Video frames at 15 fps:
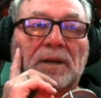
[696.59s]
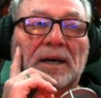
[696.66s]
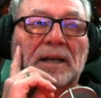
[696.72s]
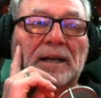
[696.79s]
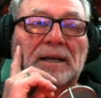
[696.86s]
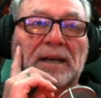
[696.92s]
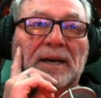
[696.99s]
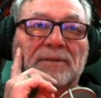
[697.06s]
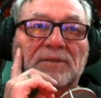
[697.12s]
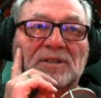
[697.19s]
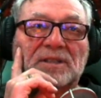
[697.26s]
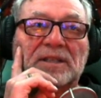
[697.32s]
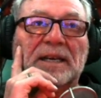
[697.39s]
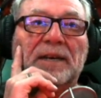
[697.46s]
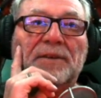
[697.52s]
I'd like to have a
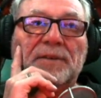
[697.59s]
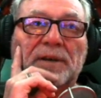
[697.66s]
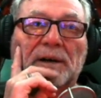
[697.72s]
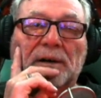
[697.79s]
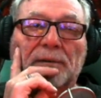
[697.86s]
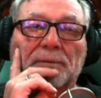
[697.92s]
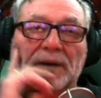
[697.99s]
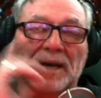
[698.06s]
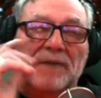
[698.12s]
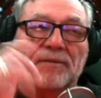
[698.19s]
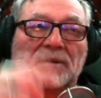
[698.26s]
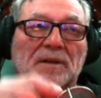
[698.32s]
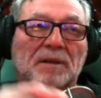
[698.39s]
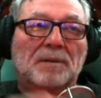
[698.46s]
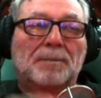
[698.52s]
sink there. We have
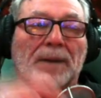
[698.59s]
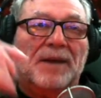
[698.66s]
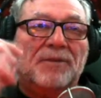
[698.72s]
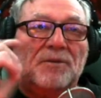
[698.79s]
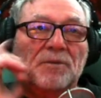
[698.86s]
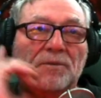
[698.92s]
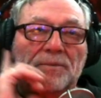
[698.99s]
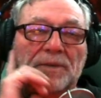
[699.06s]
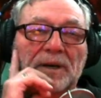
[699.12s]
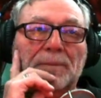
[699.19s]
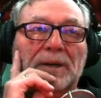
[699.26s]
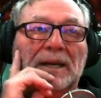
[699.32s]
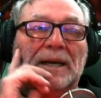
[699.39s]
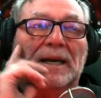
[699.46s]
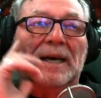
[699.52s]
the little bathroom there,
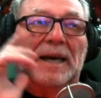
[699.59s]
but